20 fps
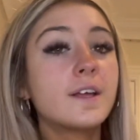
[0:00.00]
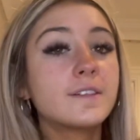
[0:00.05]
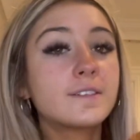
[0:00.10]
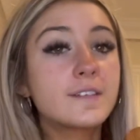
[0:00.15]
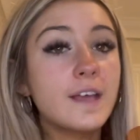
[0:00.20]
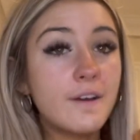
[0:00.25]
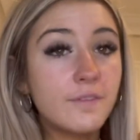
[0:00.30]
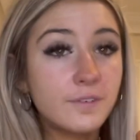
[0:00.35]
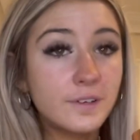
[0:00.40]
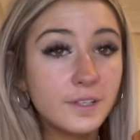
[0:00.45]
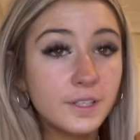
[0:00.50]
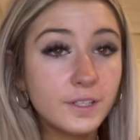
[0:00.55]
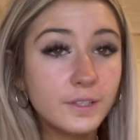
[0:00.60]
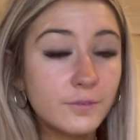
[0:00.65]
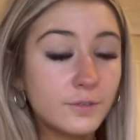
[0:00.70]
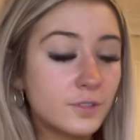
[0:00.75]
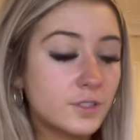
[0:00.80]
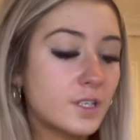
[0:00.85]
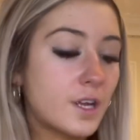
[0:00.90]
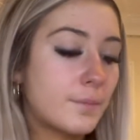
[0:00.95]
definitely
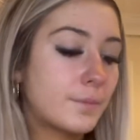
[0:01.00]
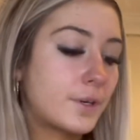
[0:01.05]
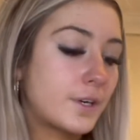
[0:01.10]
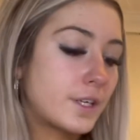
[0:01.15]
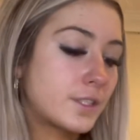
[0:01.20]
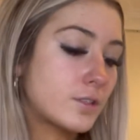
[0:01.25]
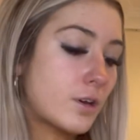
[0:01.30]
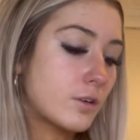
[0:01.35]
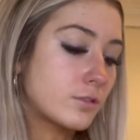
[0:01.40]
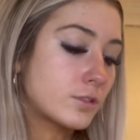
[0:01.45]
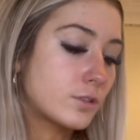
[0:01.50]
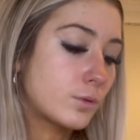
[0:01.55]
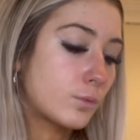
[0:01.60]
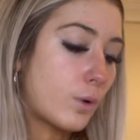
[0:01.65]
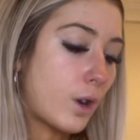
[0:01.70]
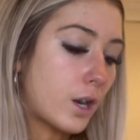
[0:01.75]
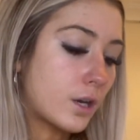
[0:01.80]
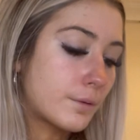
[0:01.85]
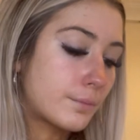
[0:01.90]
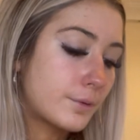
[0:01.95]
for summer. It's also
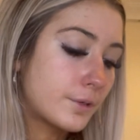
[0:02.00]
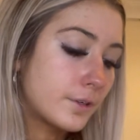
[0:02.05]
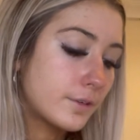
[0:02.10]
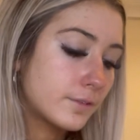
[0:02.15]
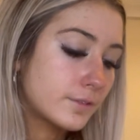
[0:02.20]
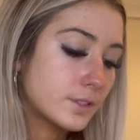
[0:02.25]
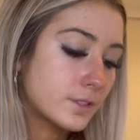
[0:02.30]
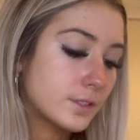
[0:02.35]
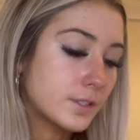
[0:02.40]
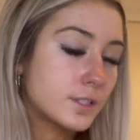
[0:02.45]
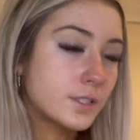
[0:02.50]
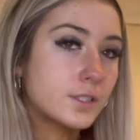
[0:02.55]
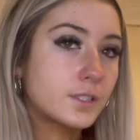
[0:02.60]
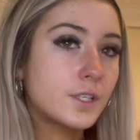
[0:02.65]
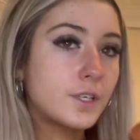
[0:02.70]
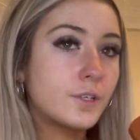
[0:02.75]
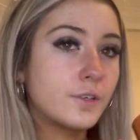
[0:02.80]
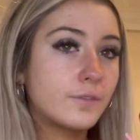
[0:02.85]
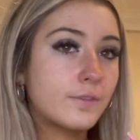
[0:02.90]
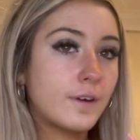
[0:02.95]
waterproof, so this is
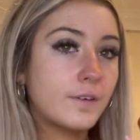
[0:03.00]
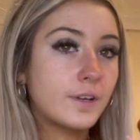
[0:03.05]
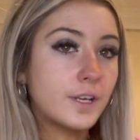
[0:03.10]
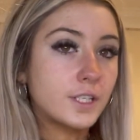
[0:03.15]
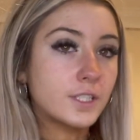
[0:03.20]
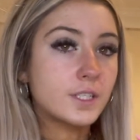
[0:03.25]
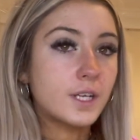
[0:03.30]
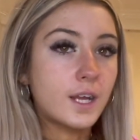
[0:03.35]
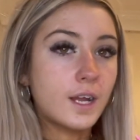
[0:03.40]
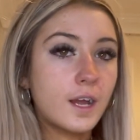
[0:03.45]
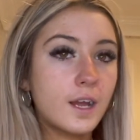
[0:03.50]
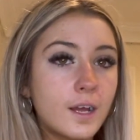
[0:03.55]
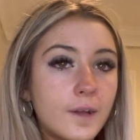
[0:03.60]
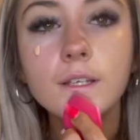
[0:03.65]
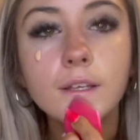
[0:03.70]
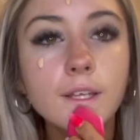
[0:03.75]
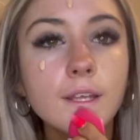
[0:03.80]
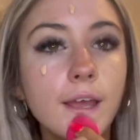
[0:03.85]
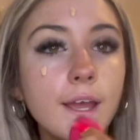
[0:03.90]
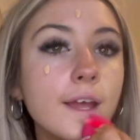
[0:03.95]
the new foundation I got.
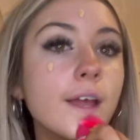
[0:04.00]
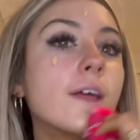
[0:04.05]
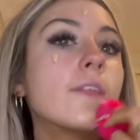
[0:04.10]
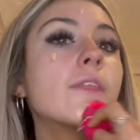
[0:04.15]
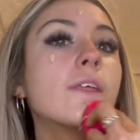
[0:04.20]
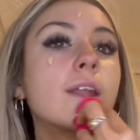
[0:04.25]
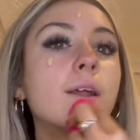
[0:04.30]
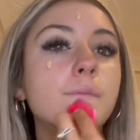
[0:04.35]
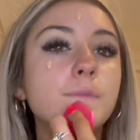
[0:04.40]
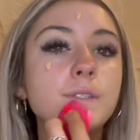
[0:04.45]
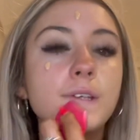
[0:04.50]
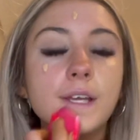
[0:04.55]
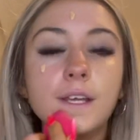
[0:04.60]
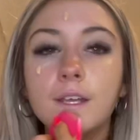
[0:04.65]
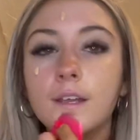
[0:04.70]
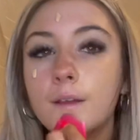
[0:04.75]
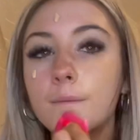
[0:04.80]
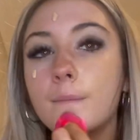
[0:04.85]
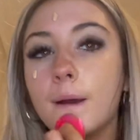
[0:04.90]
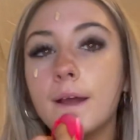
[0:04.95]
Okay, and then I'm
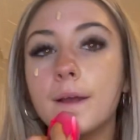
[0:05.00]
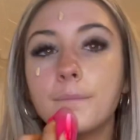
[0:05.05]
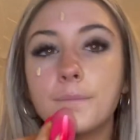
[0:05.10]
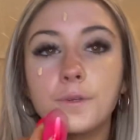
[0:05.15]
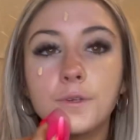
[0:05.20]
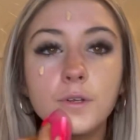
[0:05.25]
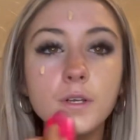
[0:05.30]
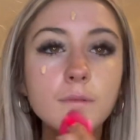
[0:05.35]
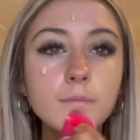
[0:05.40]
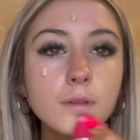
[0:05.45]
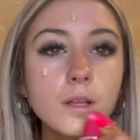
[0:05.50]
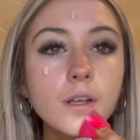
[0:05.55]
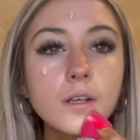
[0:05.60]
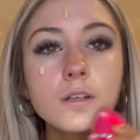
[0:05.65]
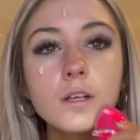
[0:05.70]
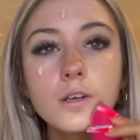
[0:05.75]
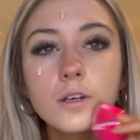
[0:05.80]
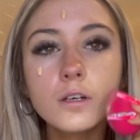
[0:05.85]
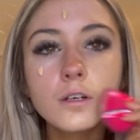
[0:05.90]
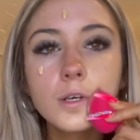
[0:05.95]
taking my beauty
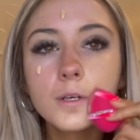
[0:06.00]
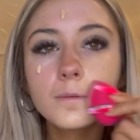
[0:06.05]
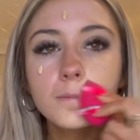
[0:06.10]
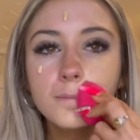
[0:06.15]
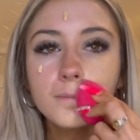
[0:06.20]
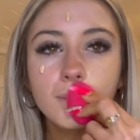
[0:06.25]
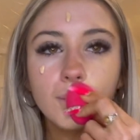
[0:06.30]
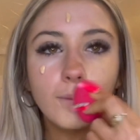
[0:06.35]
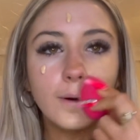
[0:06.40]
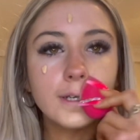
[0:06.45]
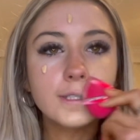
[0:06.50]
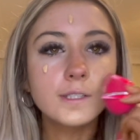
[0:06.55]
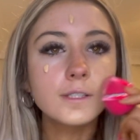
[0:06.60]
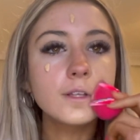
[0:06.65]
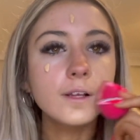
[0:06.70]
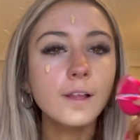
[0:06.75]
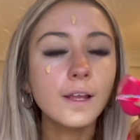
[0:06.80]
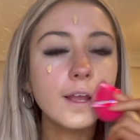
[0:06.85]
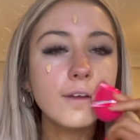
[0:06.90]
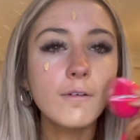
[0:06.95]
blender. Why does it
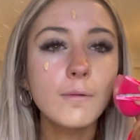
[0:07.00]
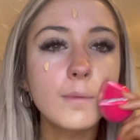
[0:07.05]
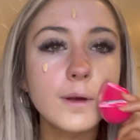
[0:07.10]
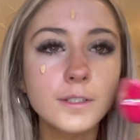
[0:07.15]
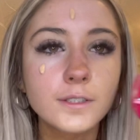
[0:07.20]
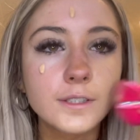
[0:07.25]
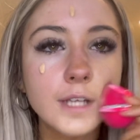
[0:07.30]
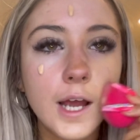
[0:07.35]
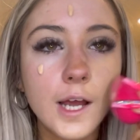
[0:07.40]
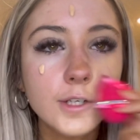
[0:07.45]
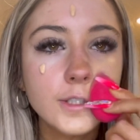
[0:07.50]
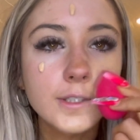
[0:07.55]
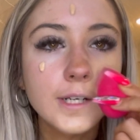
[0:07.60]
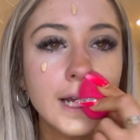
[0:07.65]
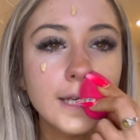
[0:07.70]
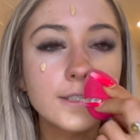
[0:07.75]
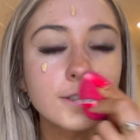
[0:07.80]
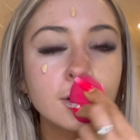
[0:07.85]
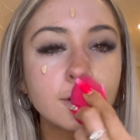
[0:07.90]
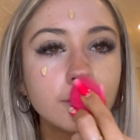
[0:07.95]
look like I have a mustache,
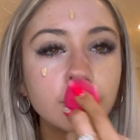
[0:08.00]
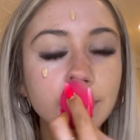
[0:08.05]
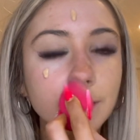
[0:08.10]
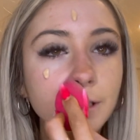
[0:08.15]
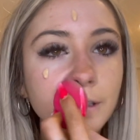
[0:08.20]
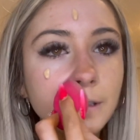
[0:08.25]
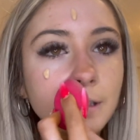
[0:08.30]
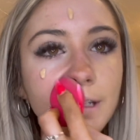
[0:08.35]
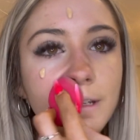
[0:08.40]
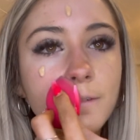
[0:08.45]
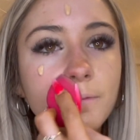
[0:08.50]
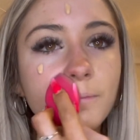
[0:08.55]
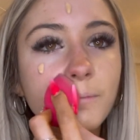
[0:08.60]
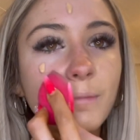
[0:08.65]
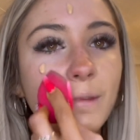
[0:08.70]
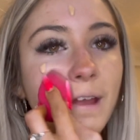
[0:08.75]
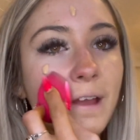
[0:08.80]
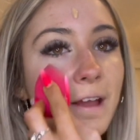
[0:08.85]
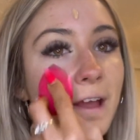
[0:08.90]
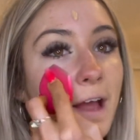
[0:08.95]
guys?
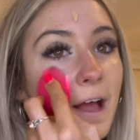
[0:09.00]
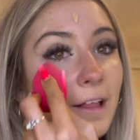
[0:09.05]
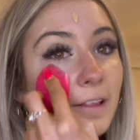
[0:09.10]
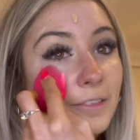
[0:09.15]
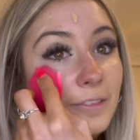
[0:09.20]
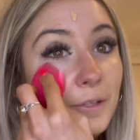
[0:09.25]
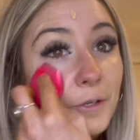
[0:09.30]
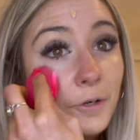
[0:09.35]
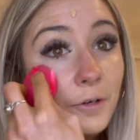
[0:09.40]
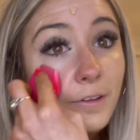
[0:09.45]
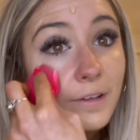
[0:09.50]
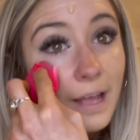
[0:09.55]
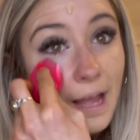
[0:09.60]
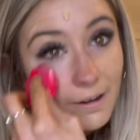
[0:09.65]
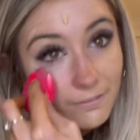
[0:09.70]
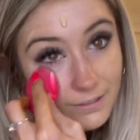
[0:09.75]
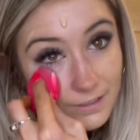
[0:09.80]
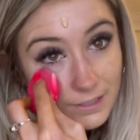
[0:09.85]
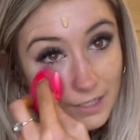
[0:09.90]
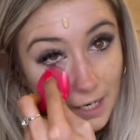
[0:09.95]
Literally
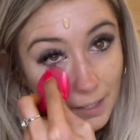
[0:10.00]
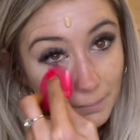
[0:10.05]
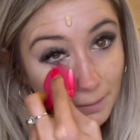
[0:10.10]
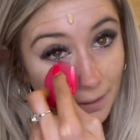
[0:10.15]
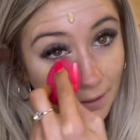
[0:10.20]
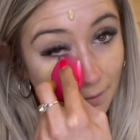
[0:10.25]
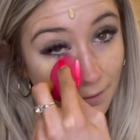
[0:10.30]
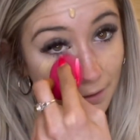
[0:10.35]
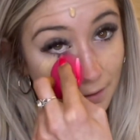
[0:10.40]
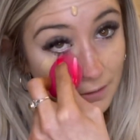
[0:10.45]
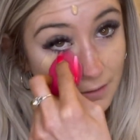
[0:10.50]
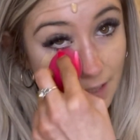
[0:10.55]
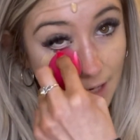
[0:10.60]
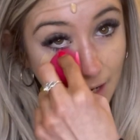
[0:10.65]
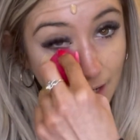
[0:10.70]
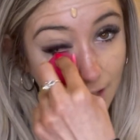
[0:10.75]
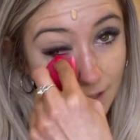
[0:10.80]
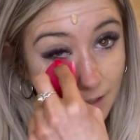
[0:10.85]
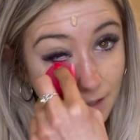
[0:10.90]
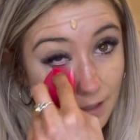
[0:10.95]
every time I get like a
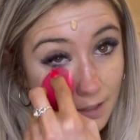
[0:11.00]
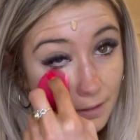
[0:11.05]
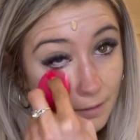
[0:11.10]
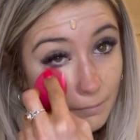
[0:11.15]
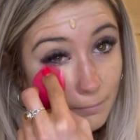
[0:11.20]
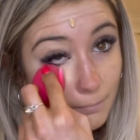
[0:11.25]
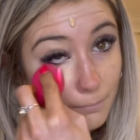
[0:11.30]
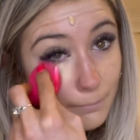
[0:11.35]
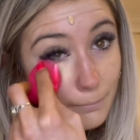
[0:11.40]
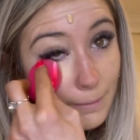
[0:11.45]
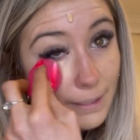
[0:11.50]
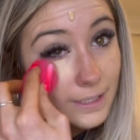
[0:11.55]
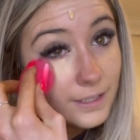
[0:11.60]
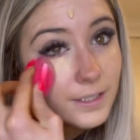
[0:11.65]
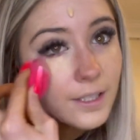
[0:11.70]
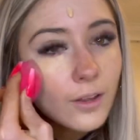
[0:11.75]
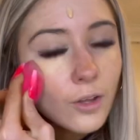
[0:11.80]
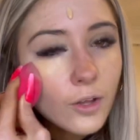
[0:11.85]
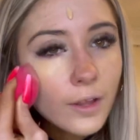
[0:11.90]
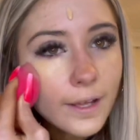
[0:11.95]
tan, it makes
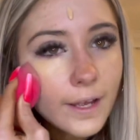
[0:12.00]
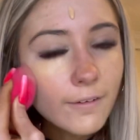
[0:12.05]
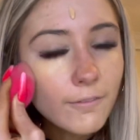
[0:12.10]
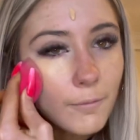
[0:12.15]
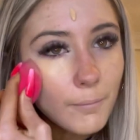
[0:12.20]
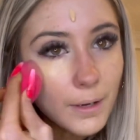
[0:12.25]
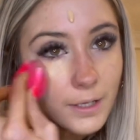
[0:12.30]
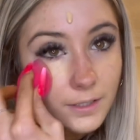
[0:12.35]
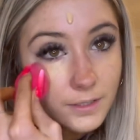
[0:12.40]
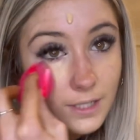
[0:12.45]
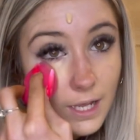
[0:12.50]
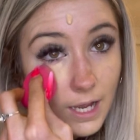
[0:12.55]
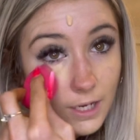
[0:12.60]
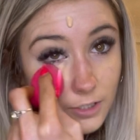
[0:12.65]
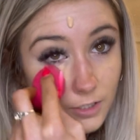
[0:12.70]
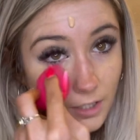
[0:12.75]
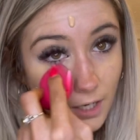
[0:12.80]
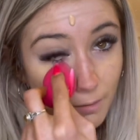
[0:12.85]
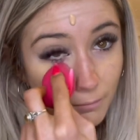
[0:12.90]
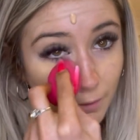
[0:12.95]
it look like I have a
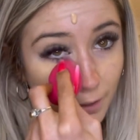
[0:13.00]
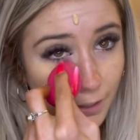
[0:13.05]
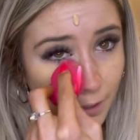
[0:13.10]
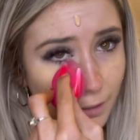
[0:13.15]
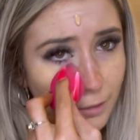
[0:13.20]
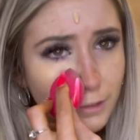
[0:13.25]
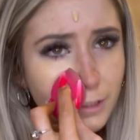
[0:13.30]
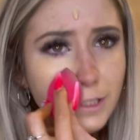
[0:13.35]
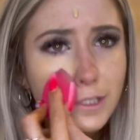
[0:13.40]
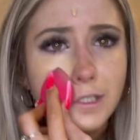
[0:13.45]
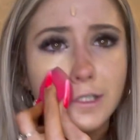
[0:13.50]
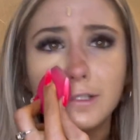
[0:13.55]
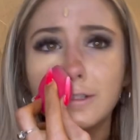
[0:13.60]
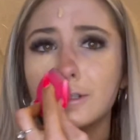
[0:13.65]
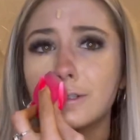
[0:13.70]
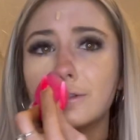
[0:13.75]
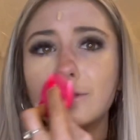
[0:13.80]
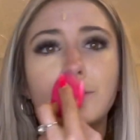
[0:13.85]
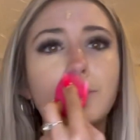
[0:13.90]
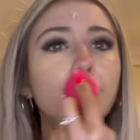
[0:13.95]
mustache, and I'm like,
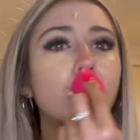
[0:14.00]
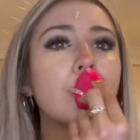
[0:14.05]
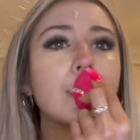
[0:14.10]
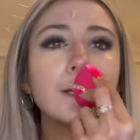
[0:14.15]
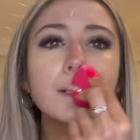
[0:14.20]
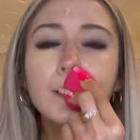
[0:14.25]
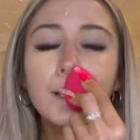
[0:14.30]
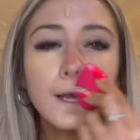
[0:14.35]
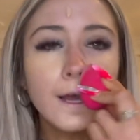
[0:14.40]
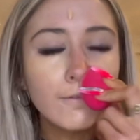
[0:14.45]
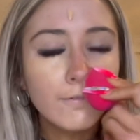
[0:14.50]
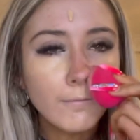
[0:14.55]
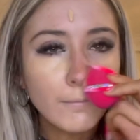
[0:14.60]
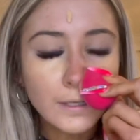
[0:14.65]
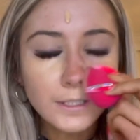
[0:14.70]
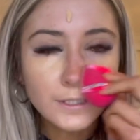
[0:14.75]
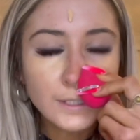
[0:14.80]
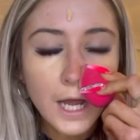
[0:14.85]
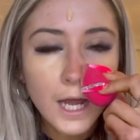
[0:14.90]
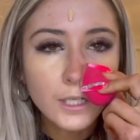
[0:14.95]
since when did I have a
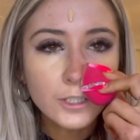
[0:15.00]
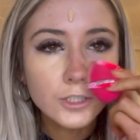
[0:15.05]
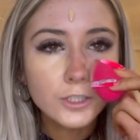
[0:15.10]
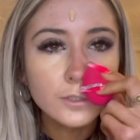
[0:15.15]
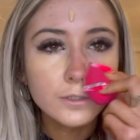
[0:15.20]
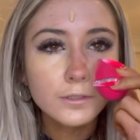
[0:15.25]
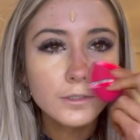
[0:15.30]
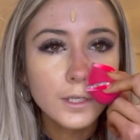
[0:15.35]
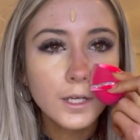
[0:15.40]
mustache?